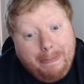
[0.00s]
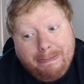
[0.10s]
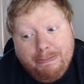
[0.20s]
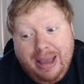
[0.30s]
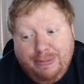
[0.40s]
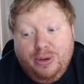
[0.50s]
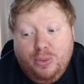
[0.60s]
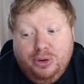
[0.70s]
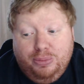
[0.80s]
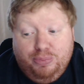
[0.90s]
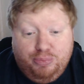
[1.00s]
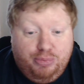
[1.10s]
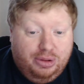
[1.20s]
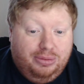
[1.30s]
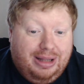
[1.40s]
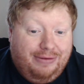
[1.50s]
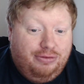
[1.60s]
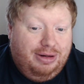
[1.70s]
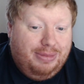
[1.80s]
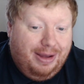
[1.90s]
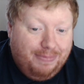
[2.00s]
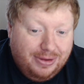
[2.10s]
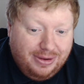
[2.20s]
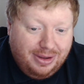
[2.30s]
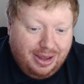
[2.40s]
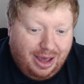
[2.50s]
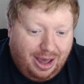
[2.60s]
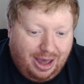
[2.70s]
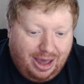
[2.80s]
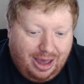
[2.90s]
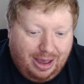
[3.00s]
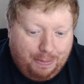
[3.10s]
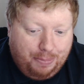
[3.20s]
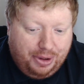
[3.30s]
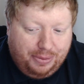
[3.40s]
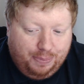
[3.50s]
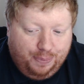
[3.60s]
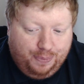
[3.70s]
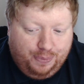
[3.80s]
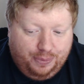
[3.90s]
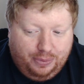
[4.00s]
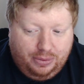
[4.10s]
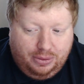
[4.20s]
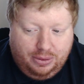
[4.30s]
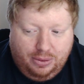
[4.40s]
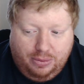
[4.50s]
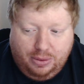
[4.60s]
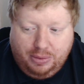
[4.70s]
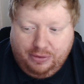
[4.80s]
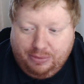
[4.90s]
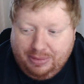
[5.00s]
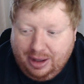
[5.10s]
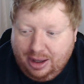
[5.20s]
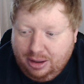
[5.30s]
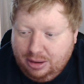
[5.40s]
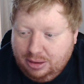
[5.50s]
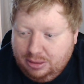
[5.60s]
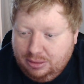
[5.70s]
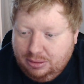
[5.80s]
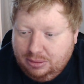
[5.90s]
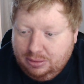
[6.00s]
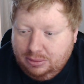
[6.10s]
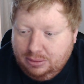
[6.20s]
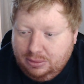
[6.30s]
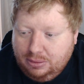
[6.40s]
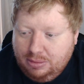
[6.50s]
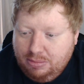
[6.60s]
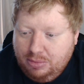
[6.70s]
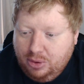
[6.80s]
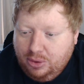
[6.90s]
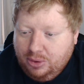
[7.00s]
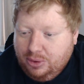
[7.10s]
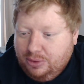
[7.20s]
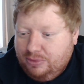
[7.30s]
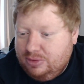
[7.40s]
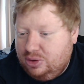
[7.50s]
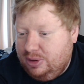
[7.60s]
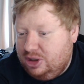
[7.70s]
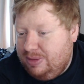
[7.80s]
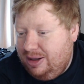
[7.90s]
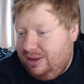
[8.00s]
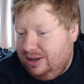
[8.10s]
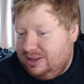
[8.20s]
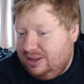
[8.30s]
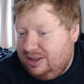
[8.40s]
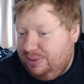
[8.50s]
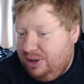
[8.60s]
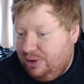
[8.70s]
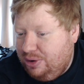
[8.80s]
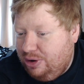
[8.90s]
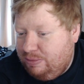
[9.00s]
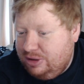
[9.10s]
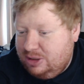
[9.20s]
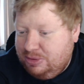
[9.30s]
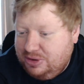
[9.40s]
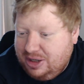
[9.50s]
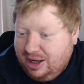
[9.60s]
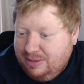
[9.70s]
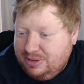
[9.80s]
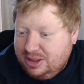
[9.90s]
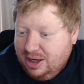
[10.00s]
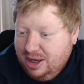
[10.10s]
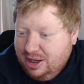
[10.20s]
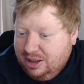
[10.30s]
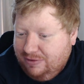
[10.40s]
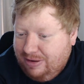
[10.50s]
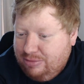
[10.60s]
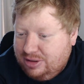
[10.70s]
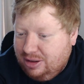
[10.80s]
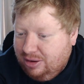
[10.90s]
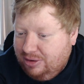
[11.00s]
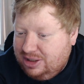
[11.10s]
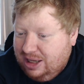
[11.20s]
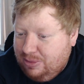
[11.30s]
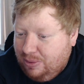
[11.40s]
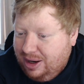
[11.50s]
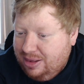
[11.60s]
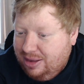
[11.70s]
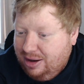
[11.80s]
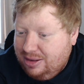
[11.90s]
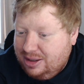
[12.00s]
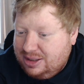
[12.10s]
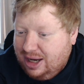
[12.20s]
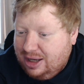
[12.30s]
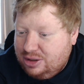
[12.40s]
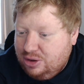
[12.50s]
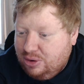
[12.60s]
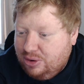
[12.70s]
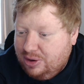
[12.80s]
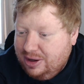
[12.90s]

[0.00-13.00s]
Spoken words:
maybe we'll live stream that, but we'll work from there. One more from Switch. The main thing is to sit with your core principles and aims. November is a long time away. Think of this as your